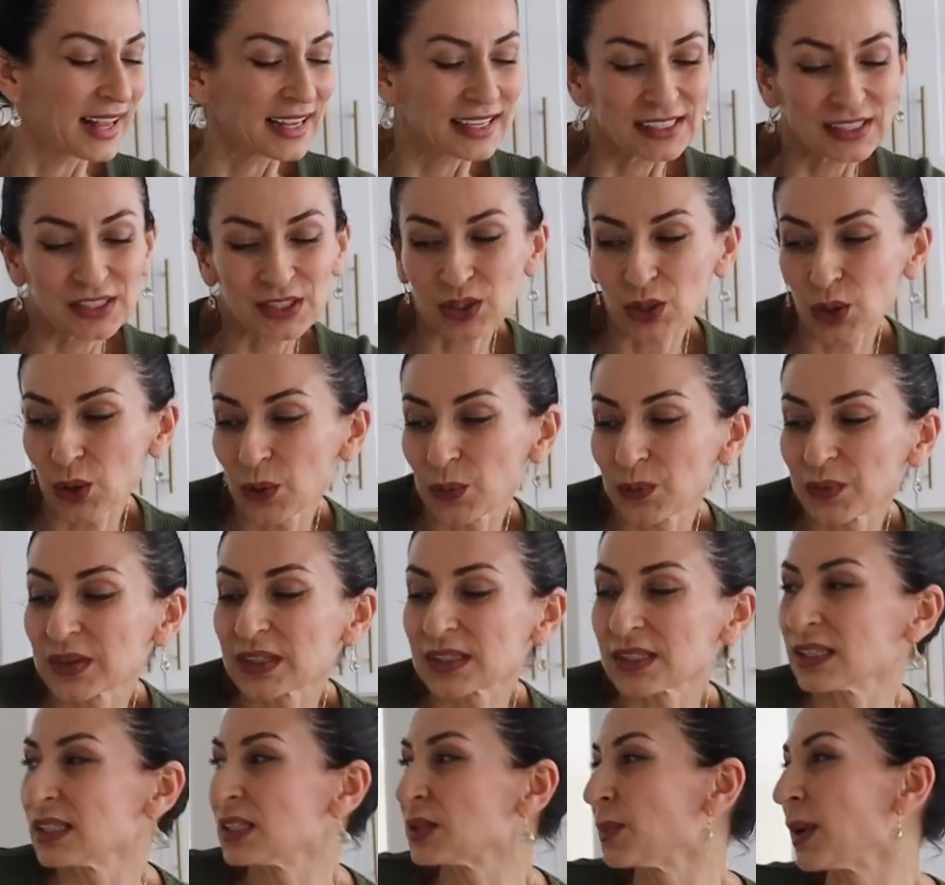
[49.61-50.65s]
So
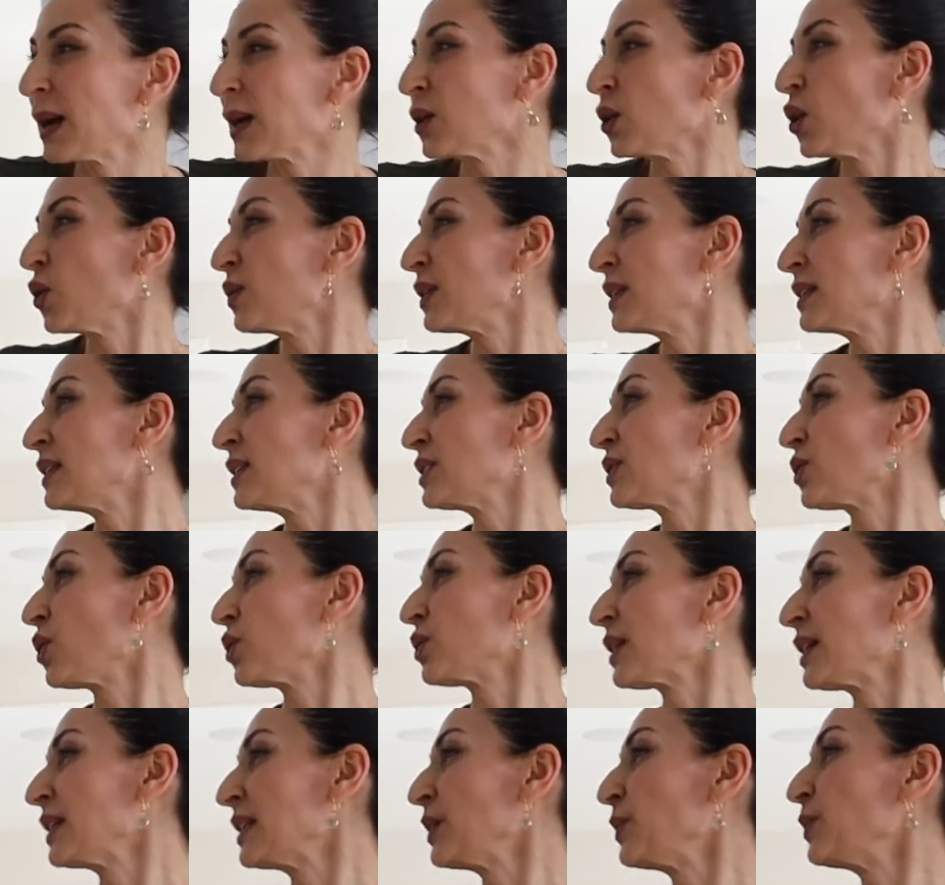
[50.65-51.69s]
since my oven is
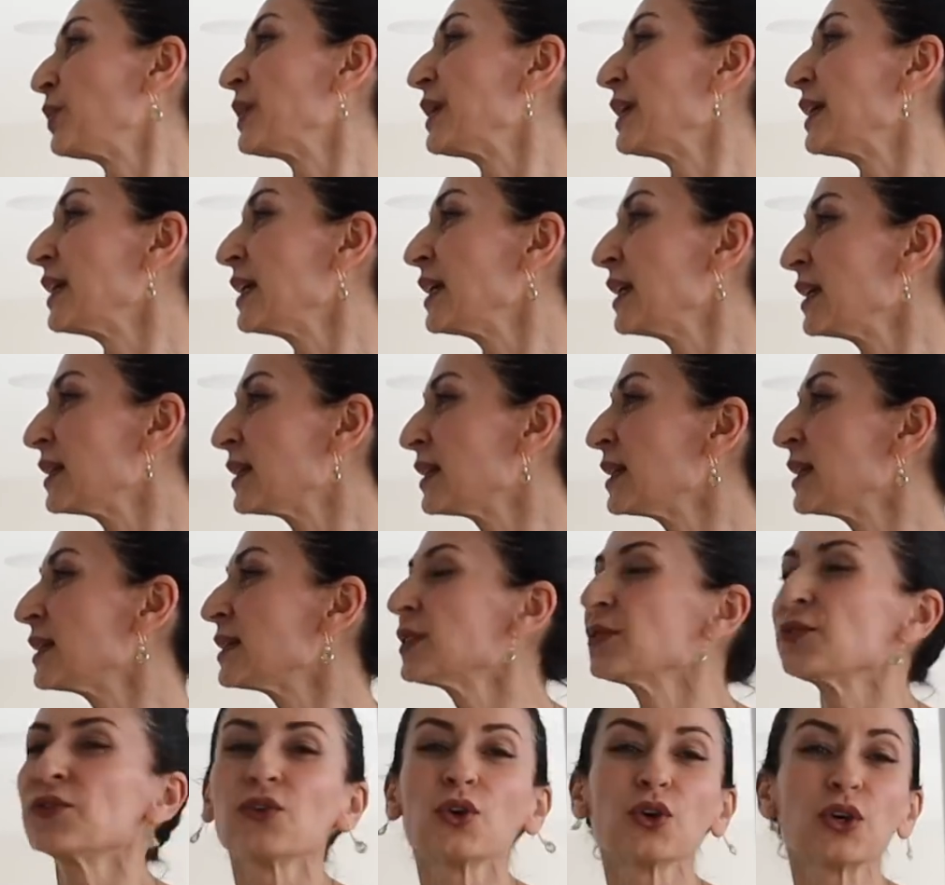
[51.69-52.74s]
already preheated
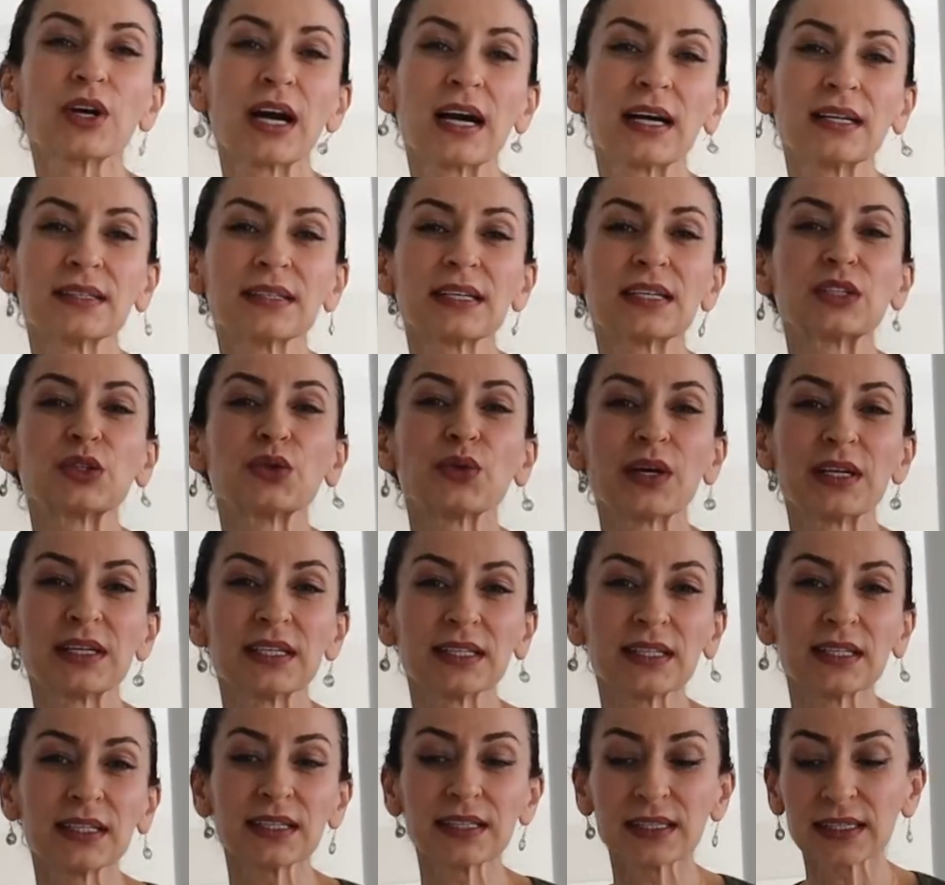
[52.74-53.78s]
420
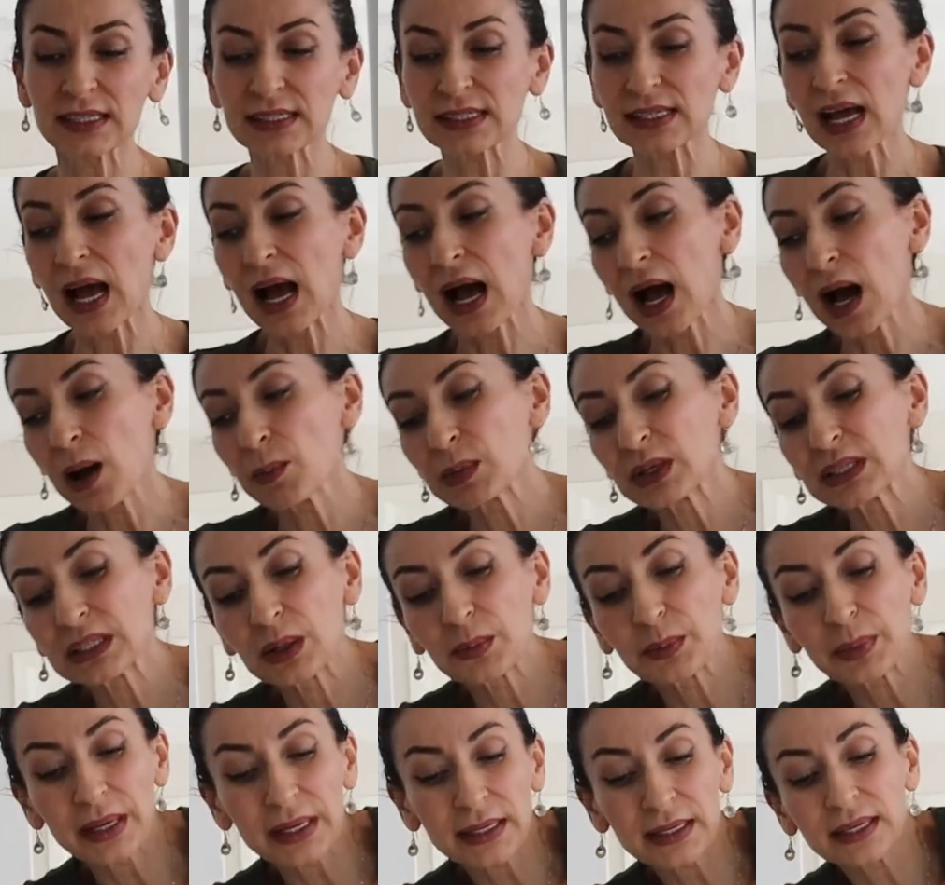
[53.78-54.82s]
degrees, I'm gonna
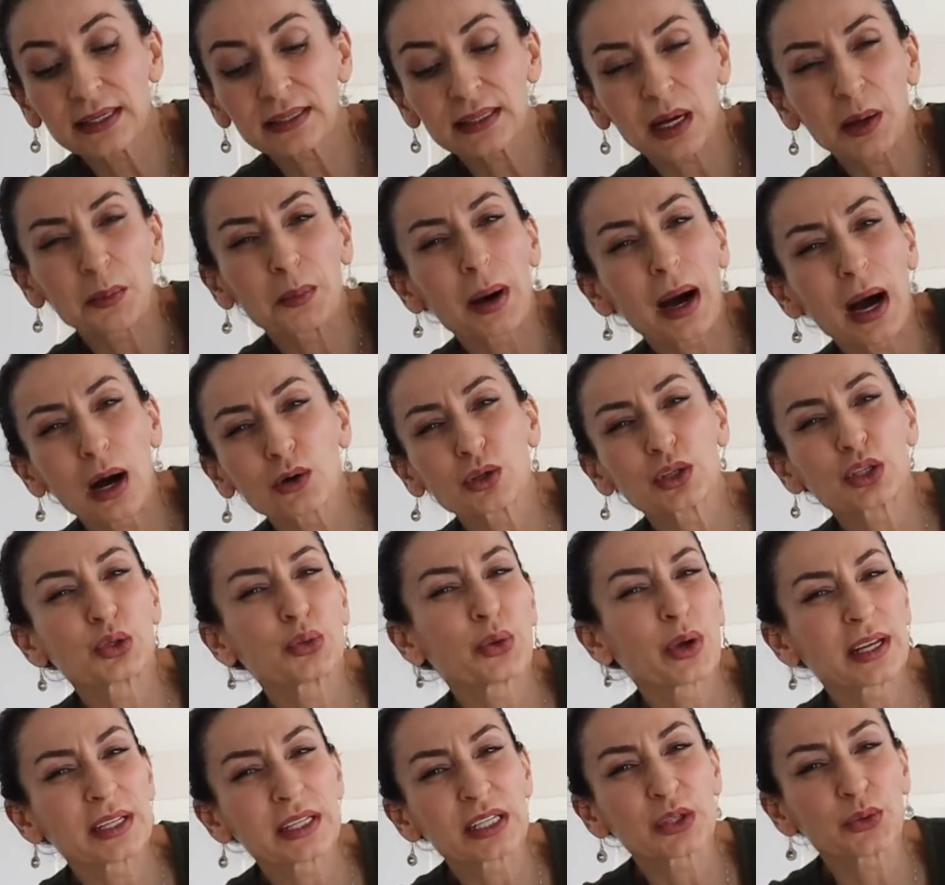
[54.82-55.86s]
bake it about
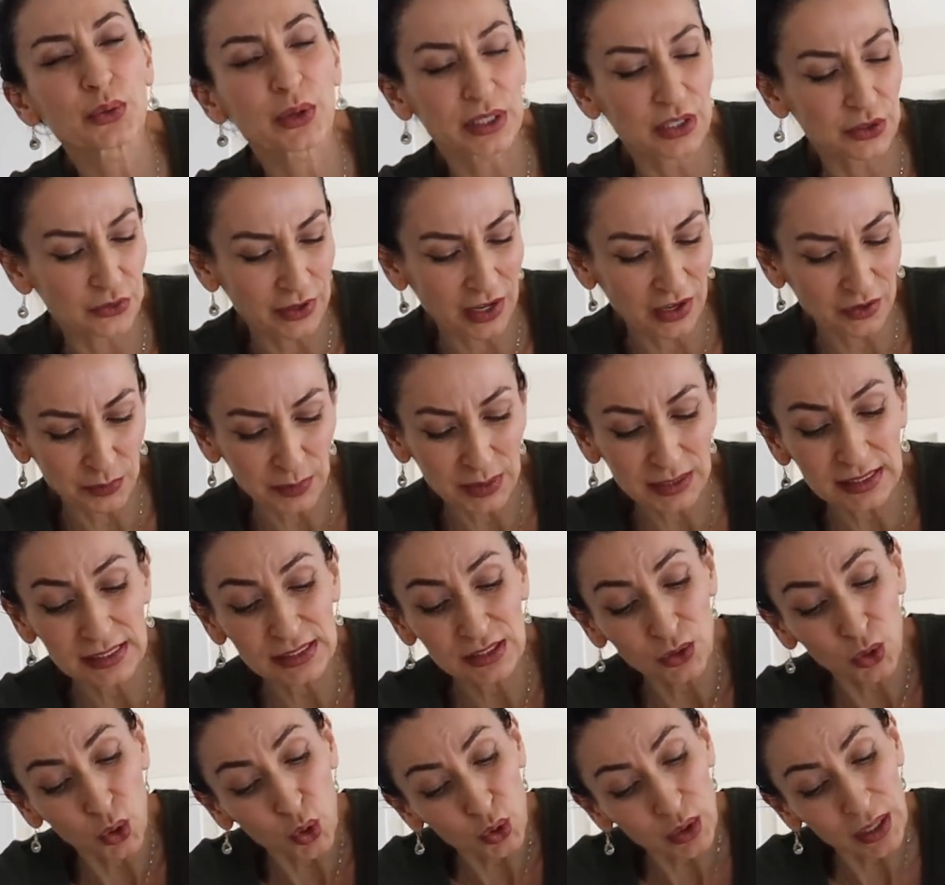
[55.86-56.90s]
20-25 minutes
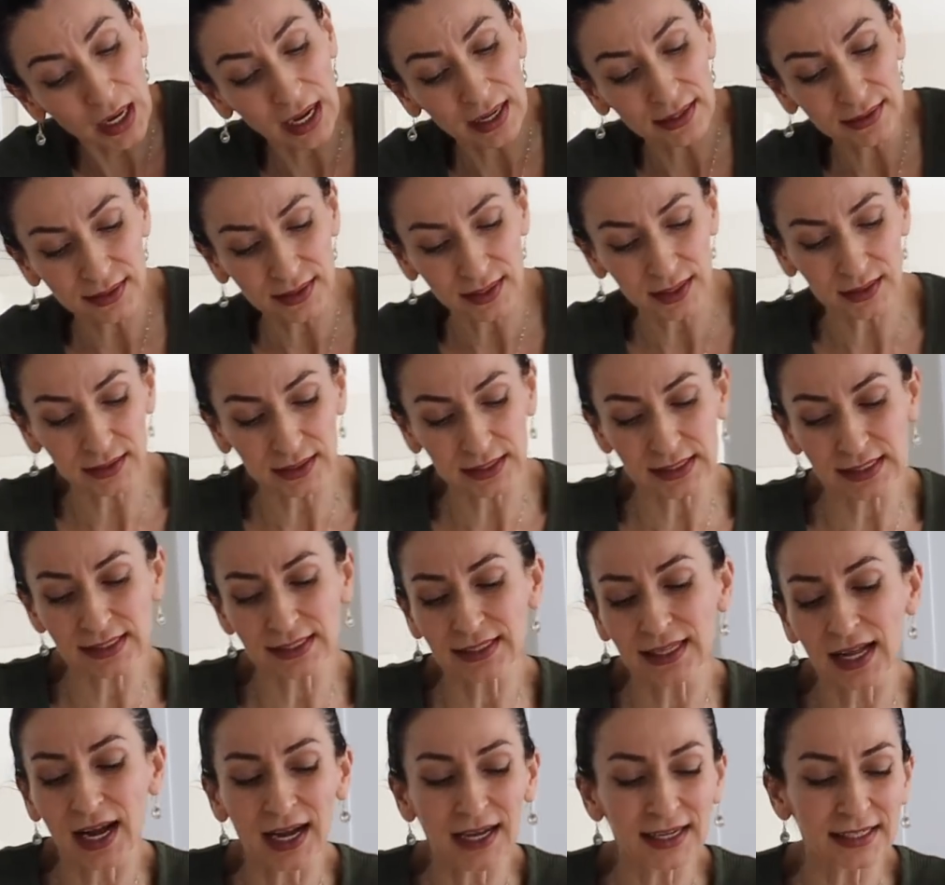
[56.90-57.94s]
or until it's
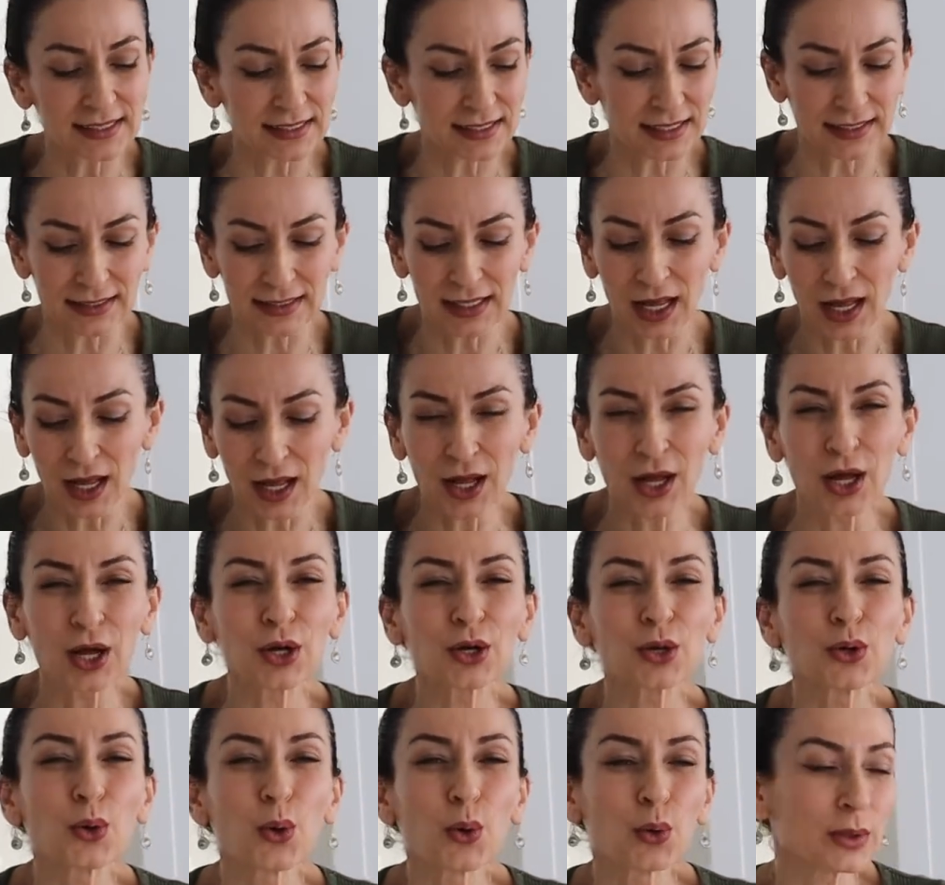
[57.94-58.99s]
nice and
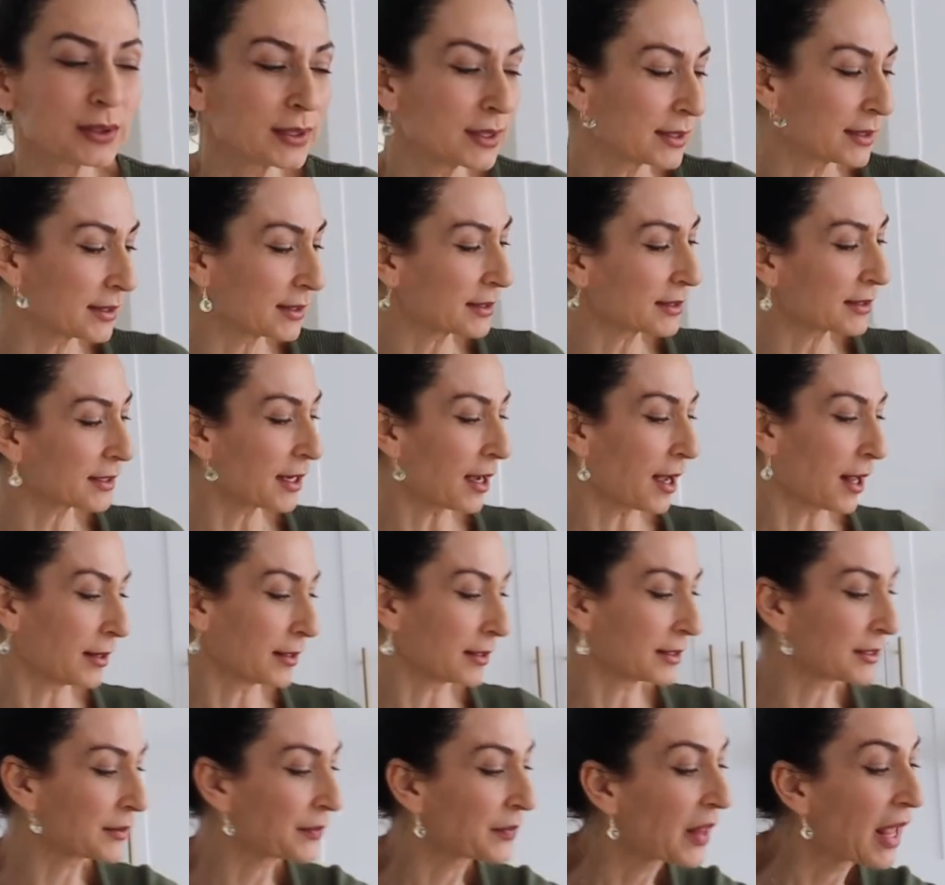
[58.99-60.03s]
golden
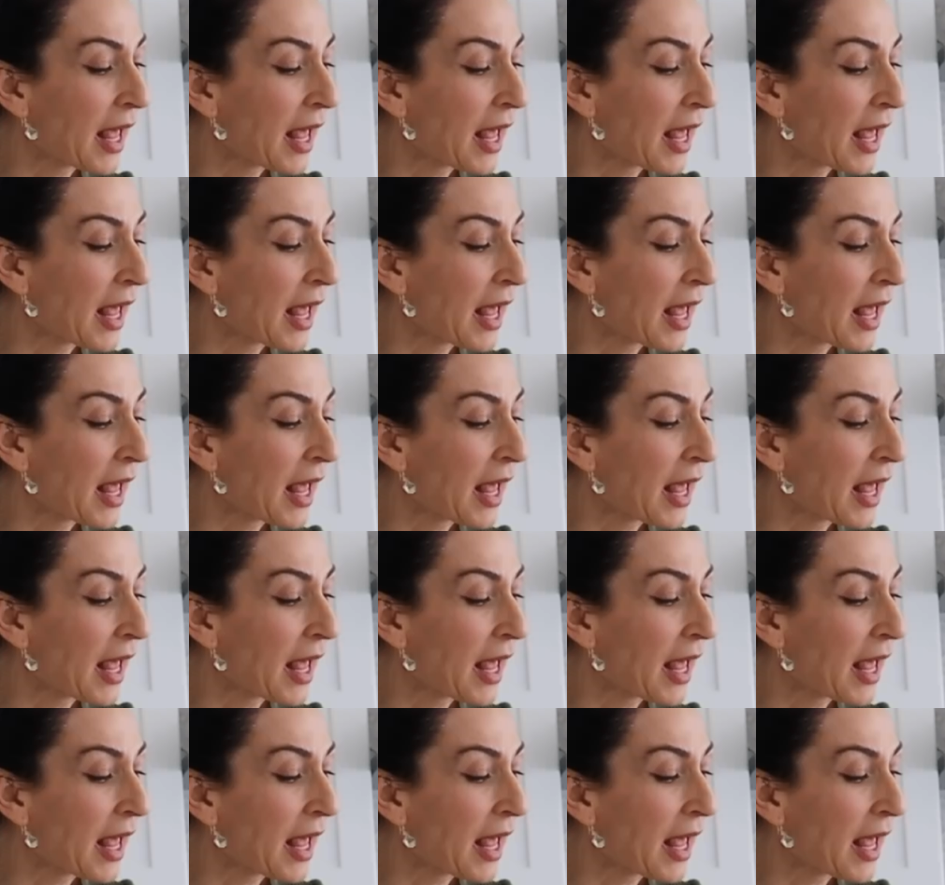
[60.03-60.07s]
color.